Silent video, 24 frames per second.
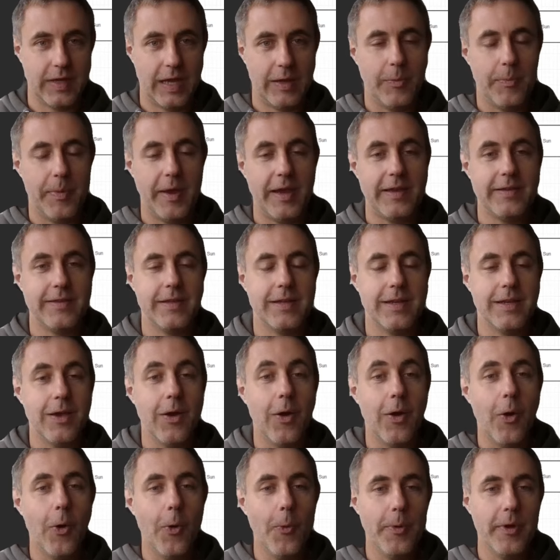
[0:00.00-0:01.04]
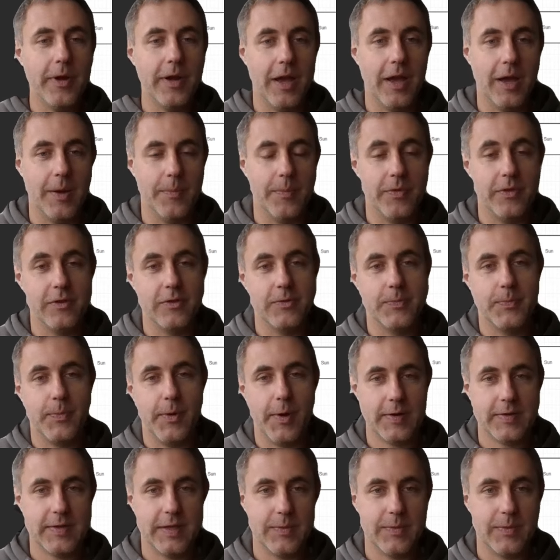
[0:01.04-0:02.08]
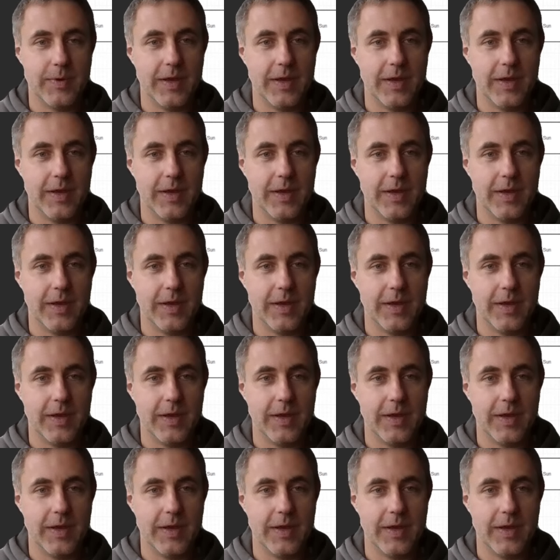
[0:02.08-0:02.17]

I will basically open up this box that we